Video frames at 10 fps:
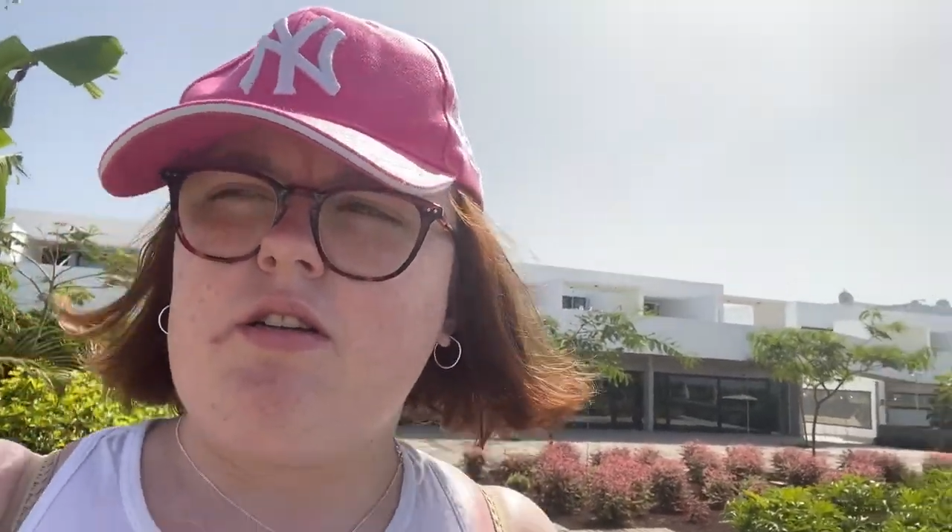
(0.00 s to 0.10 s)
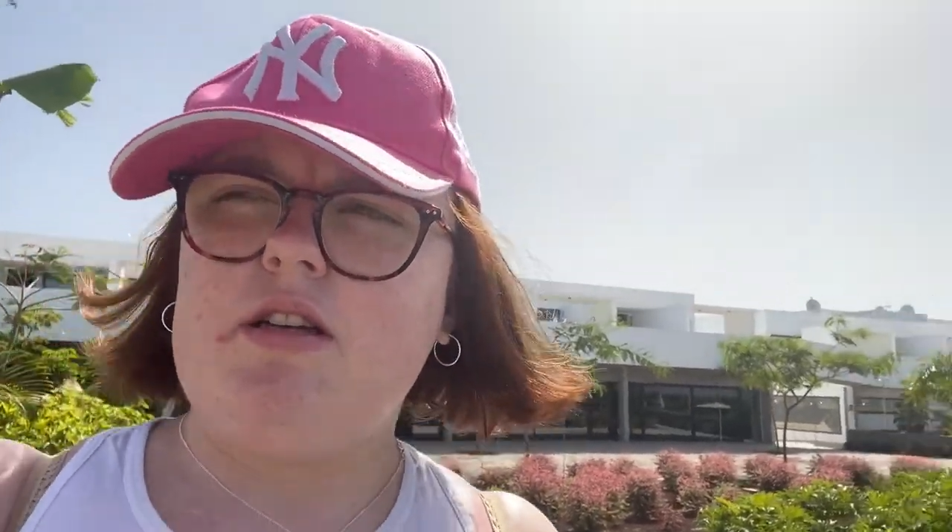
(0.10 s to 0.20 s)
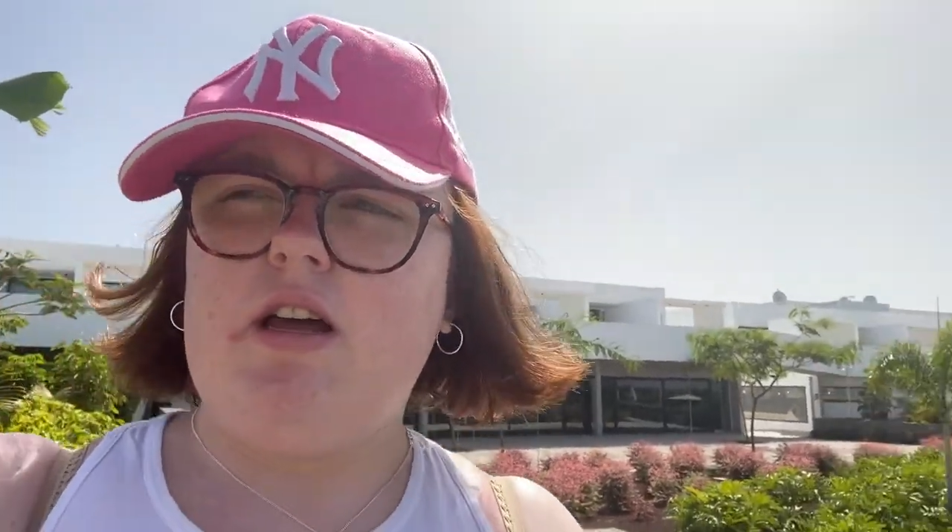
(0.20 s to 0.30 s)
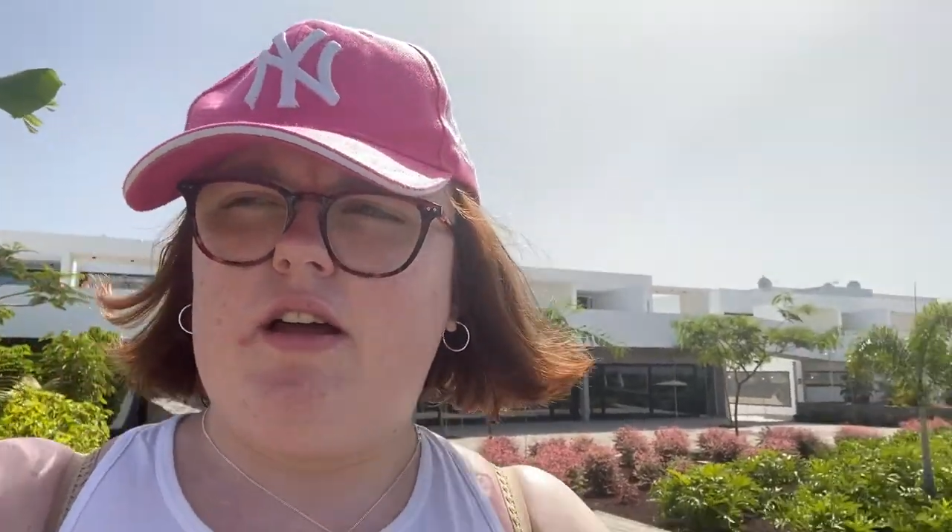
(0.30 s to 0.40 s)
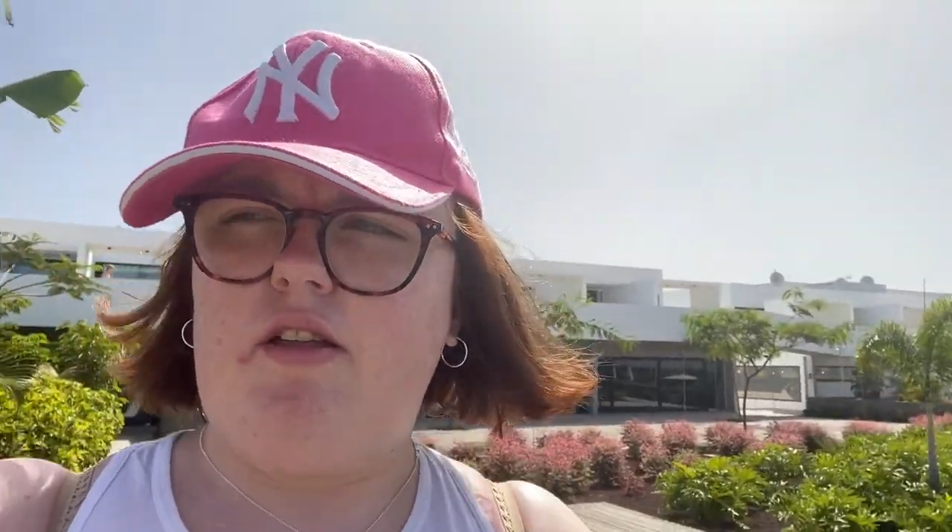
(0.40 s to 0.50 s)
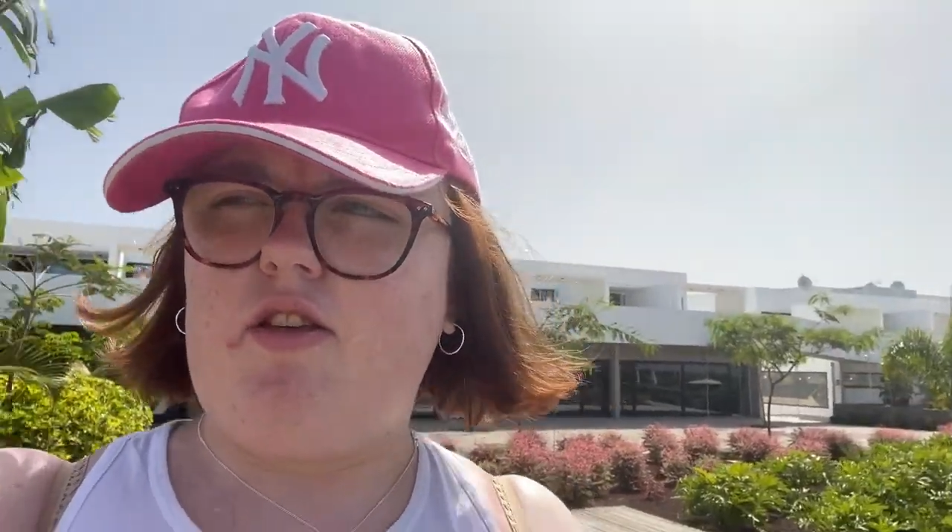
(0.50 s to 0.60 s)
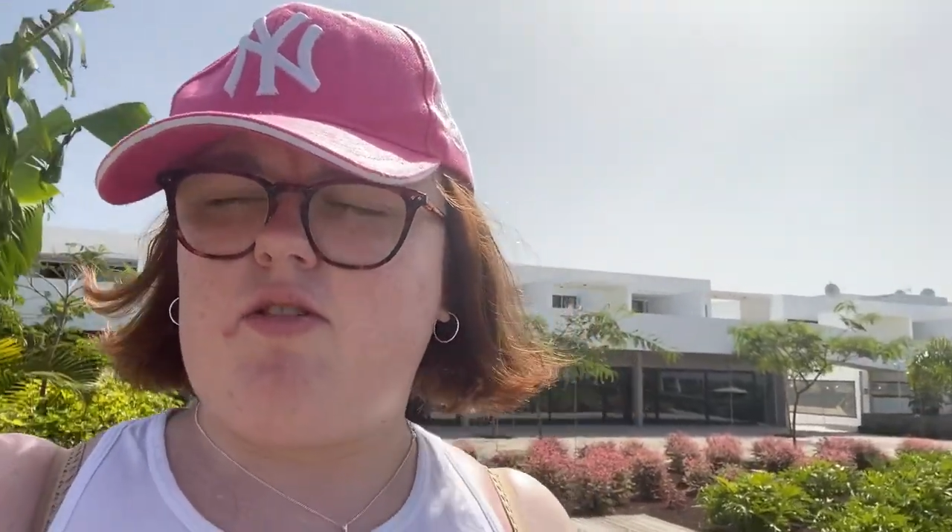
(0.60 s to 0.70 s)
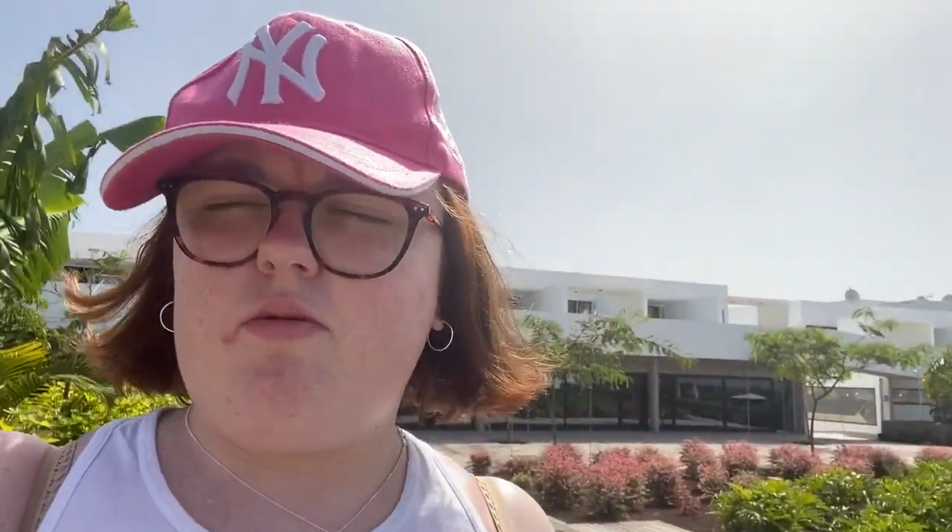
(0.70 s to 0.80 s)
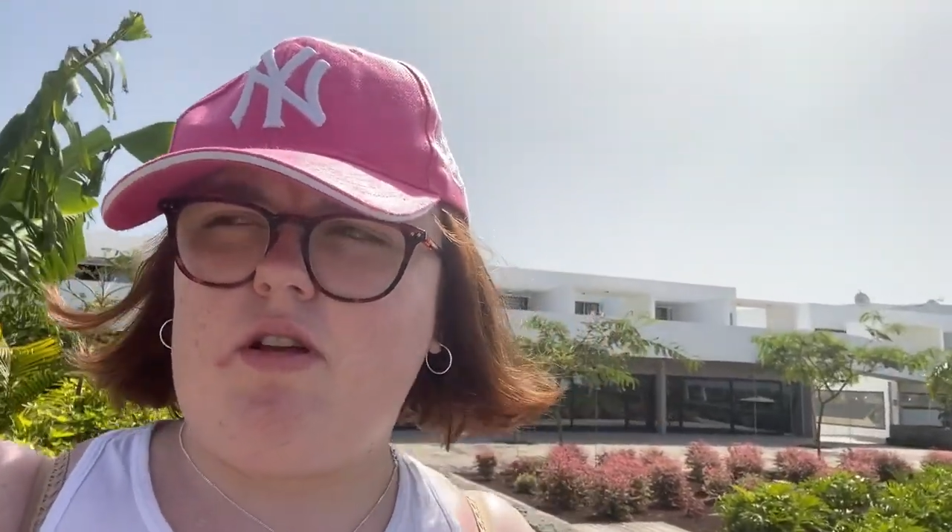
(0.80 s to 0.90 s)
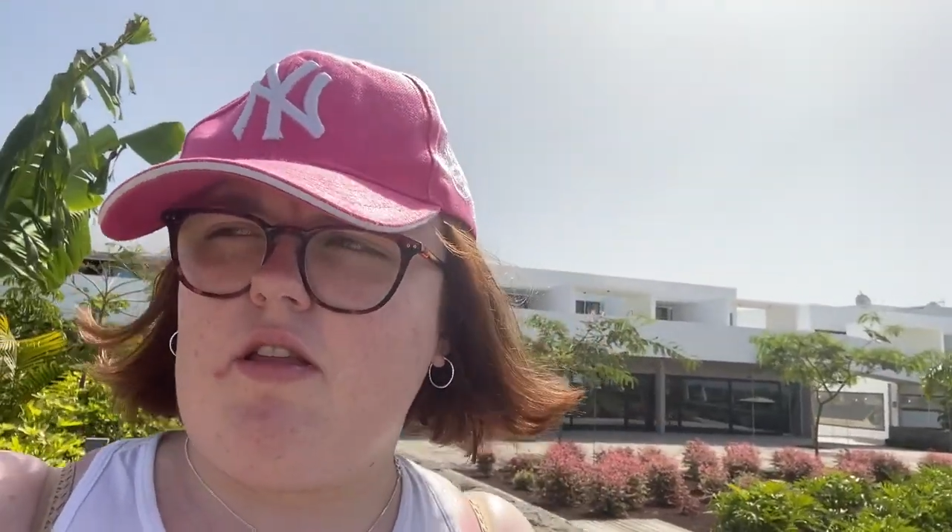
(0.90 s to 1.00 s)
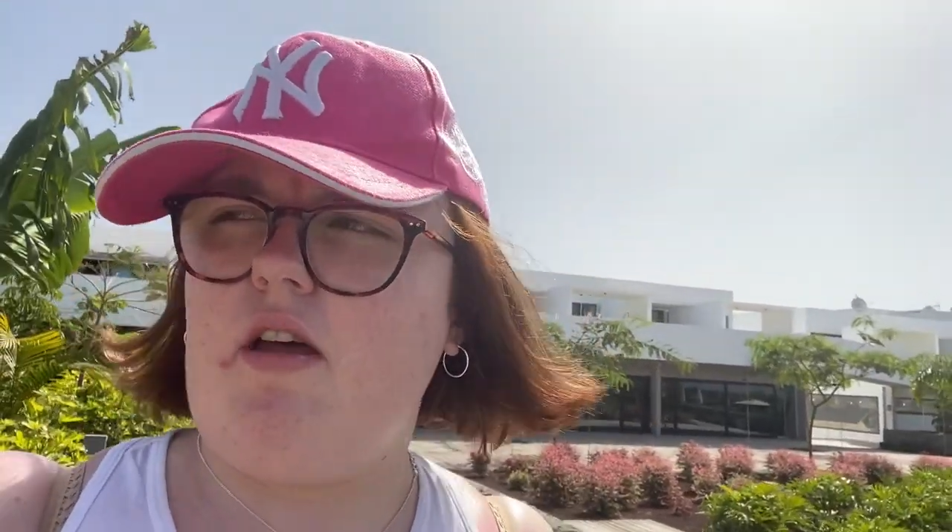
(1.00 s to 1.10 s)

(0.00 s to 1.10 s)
yeah, just wanted to